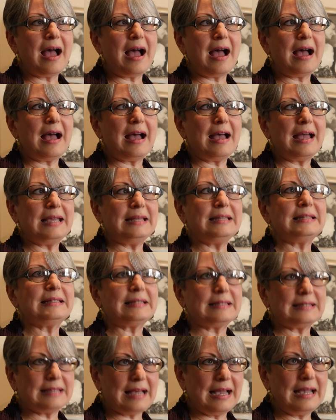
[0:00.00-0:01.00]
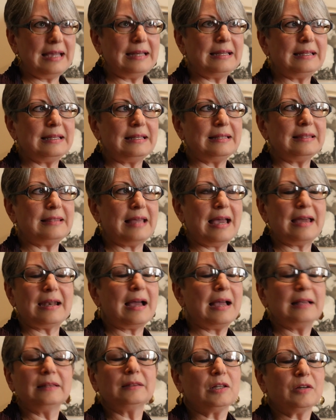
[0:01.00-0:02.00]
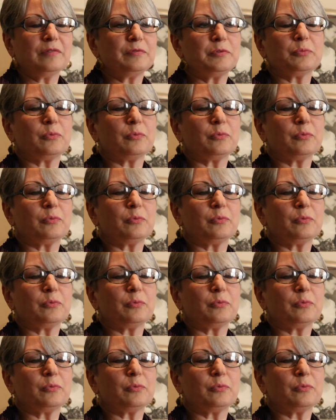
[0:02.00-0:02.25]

I decided that I loved